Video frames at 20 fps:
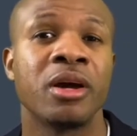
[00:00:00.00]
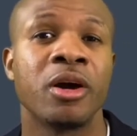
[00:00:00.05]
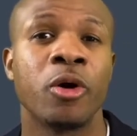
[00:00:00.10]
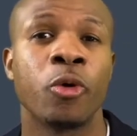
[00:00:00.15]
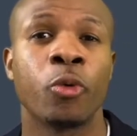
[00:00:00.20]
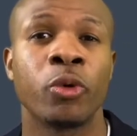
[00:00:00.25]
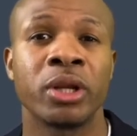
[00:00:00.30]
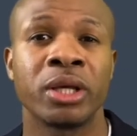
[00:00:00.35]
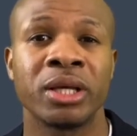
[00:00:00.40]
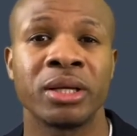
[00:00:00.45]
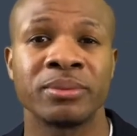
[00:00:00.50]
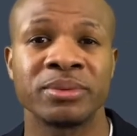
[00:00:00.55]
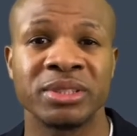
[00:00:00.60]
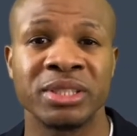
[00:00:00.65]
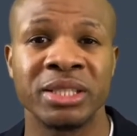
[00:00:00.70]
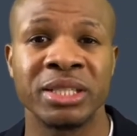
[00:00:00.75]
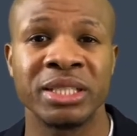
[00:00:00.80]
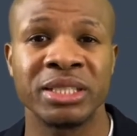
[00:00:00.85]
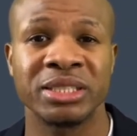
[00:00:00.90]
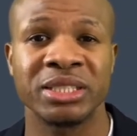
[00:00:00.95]
when it comes to
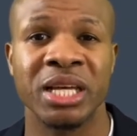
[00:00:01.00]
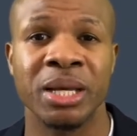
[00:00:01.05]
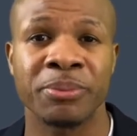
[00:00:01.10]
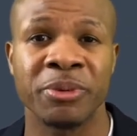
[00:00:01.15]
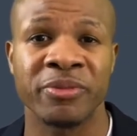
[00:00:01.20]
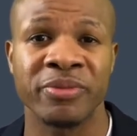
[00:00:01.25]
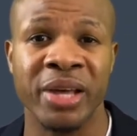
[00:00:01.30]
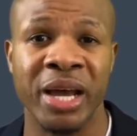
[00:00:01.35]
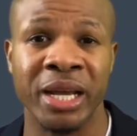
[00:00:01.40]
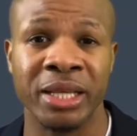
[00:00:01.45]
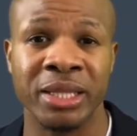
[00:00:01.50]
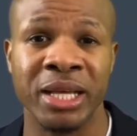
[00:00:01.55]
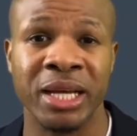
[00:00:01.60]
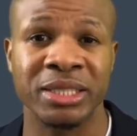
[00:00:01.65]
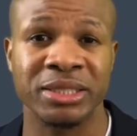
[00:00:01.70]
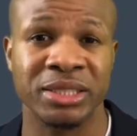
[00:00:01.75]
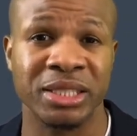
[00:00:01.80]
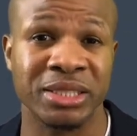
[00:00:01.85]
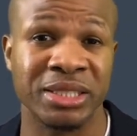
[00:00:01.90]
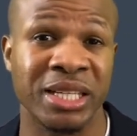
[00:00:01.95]
this type of
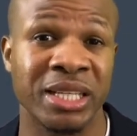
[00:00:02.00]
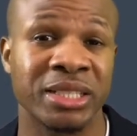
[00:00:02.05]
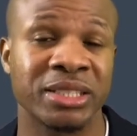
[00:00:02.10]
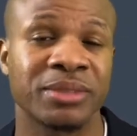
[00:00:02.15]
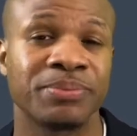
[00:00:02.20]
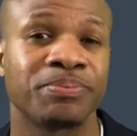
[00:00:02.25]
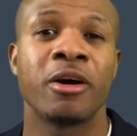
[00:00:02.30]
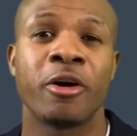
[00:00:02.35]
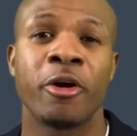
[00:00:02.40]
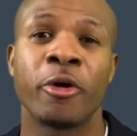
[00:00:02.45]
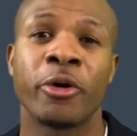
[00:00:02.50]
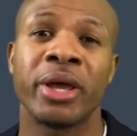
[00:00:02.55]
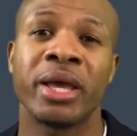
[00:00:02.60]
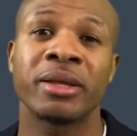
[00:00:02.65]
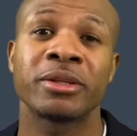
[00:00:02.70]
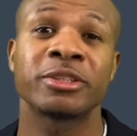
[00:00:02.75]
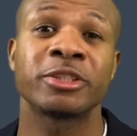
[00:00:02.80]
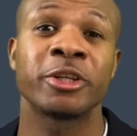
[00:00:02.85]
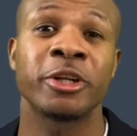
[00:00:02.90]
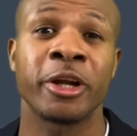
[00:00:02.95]
diagnostic test. Okay,
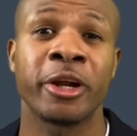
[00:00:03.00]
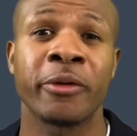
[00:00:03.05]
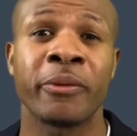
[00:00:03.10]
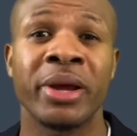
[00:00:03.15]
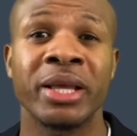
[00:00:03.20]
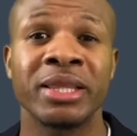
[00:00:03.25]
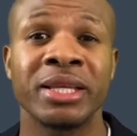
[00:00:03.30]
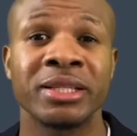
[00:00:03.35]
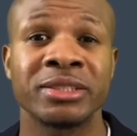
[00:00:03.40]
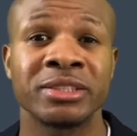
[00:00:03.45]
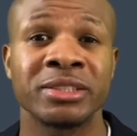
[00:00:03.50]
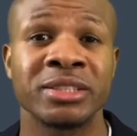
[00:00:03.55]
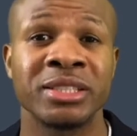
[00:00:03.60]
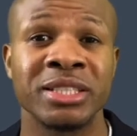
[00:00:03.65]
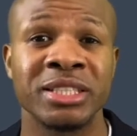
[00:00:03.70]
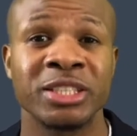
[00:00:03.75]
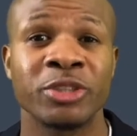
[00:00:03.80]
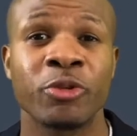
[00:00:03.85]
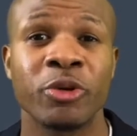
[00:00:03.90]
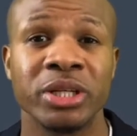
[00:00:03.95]
so the correct answer to
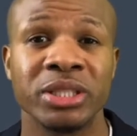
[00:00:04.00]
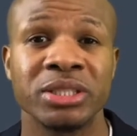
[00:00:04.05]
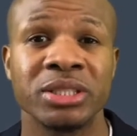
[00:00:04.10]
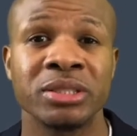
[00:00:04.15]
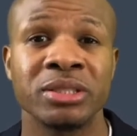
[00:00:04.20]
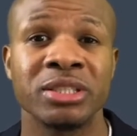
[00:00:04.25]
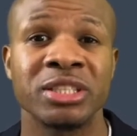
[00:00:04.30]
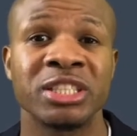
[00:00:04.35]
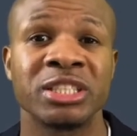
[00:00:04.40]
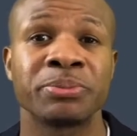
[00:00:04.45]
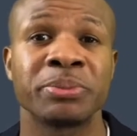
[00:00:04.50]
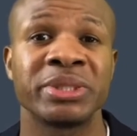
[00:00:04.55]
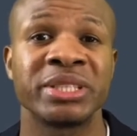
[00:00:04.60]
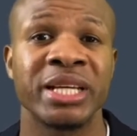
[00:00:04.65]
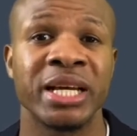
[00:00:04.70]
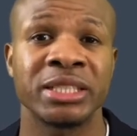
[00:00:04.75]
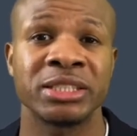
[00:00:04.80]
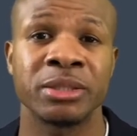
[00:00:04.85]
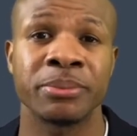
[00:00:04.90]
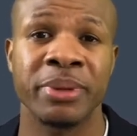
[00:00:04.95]
this question is
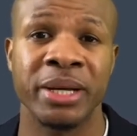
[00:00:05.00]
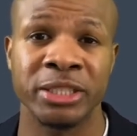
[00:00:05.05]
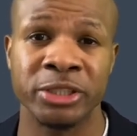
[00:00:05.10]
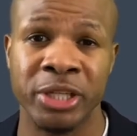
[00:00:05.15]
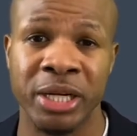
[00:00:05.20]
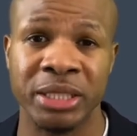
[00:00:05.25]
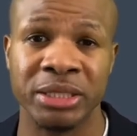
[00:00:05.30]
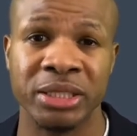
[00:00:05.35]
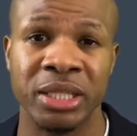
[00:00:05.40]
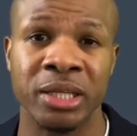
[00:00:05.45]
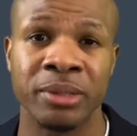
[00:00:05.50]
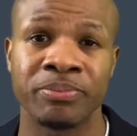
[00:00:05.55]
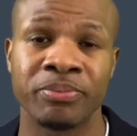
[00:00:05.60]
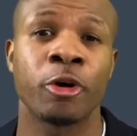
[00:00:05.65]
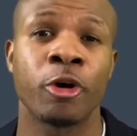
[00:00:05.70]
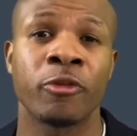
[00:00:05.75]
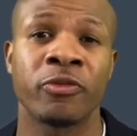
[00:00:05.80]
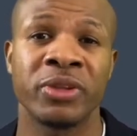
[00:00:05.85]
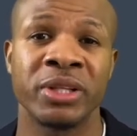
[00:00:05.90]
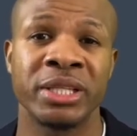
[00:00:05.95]
potassium hydroxide.
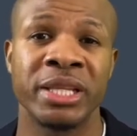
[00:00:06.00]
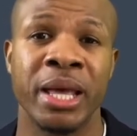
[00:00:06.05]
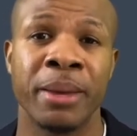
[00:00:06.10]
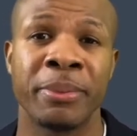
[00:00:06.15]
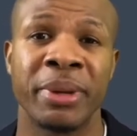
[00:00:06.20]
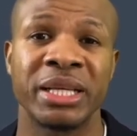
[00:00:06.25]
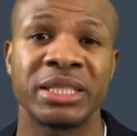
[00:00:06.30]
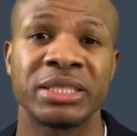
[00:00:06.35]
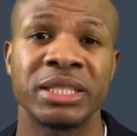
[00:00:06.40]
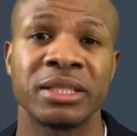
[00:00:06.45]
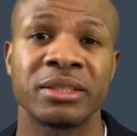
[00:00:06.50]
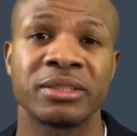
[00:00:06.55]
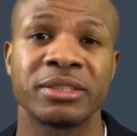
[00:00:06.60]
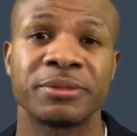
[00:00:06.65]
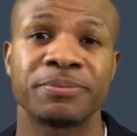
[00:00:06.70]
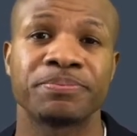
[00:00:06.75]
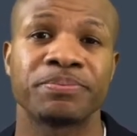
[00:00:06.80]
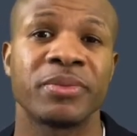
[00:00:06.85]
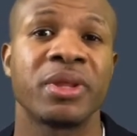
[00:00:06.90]
Hopefully that makes sense.